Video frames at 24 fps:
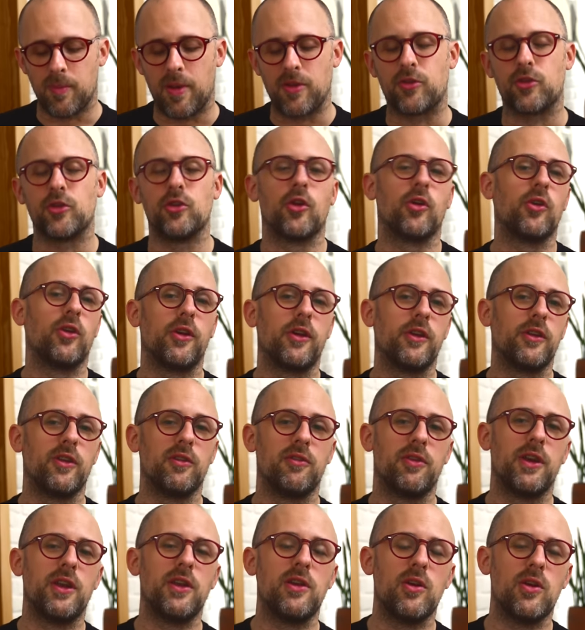mentioned earlier in the
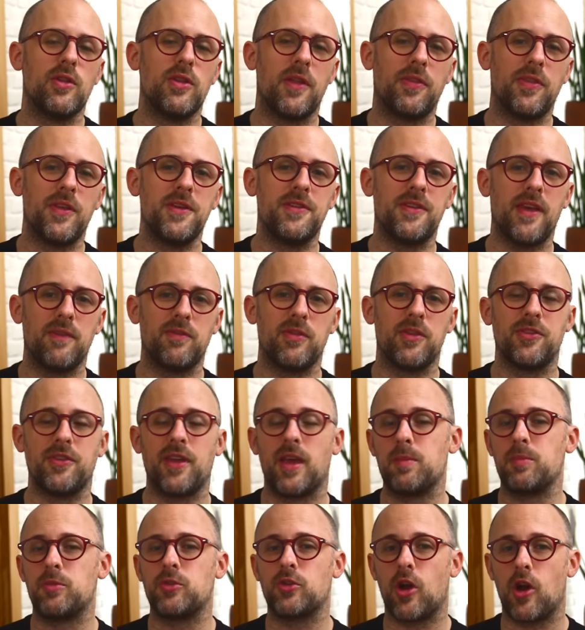video that these have the
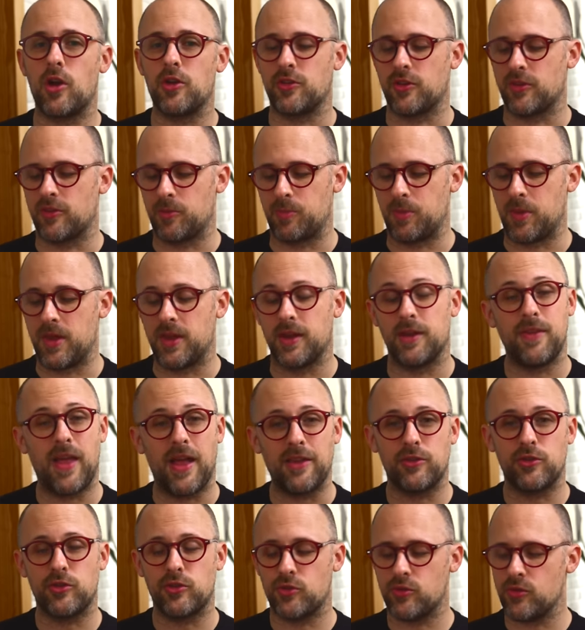same charging speed, and
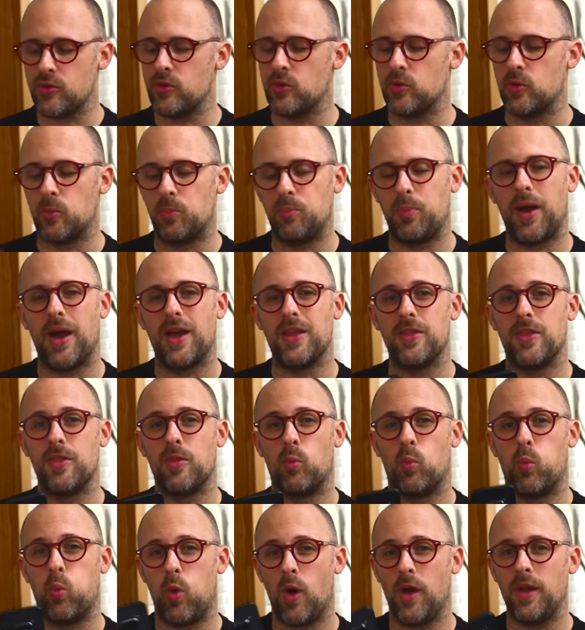that's true, but
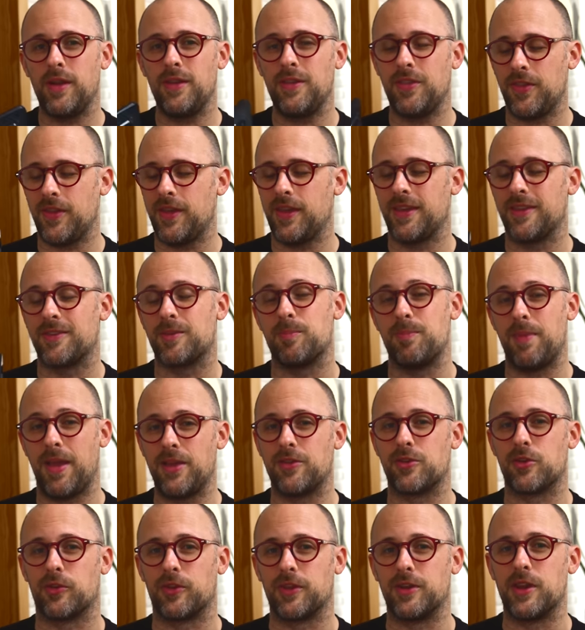one thing is
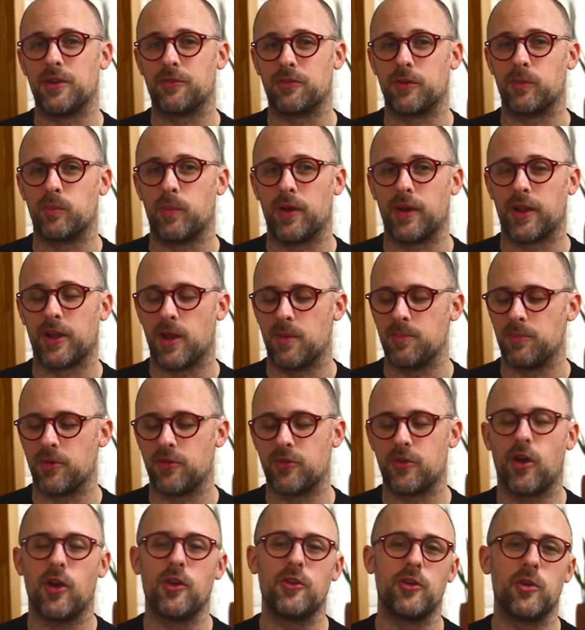majorly different when it comes to
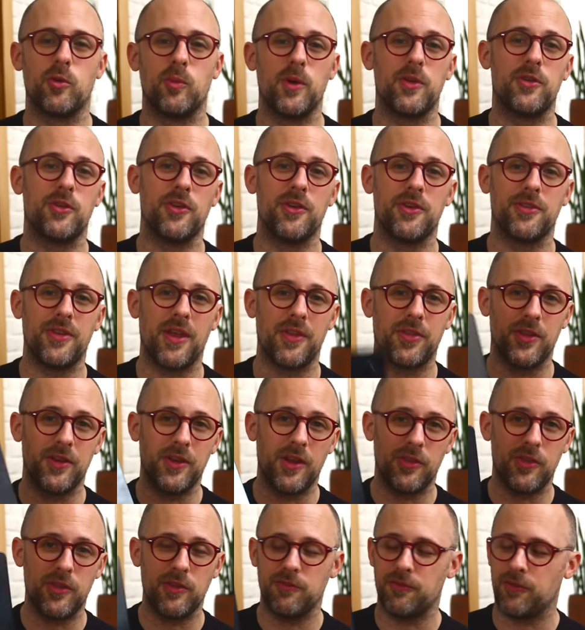charging, which is that the
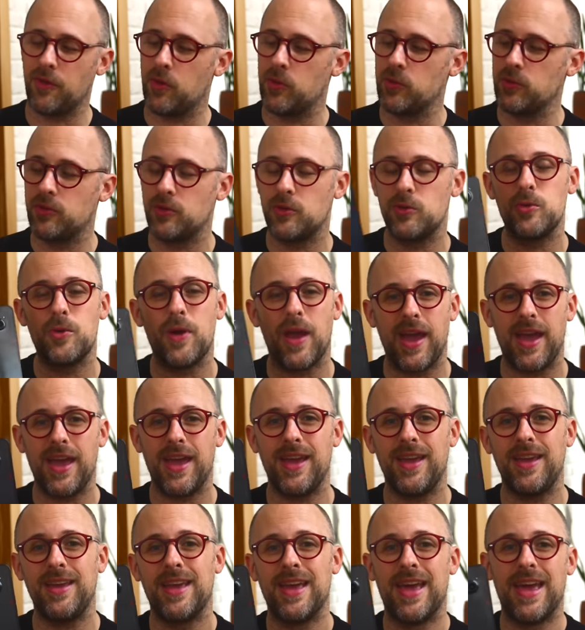Nothing Phone
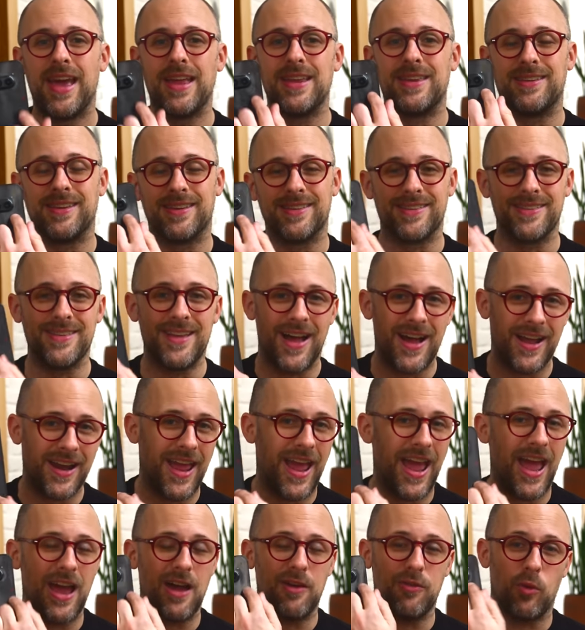2A does not
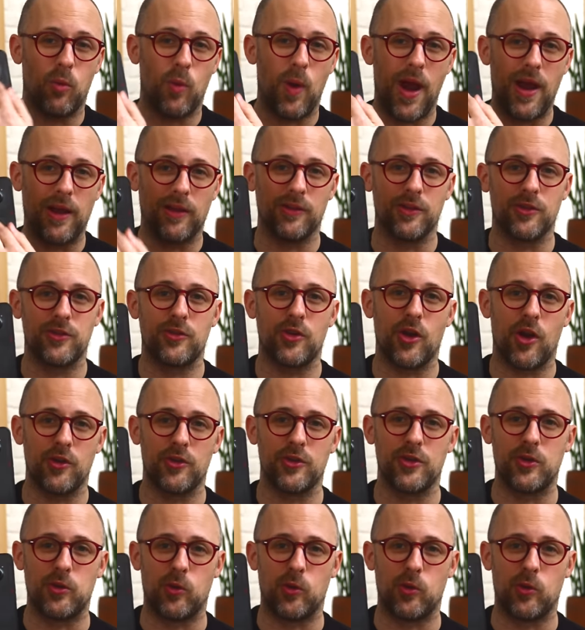have a wireless charging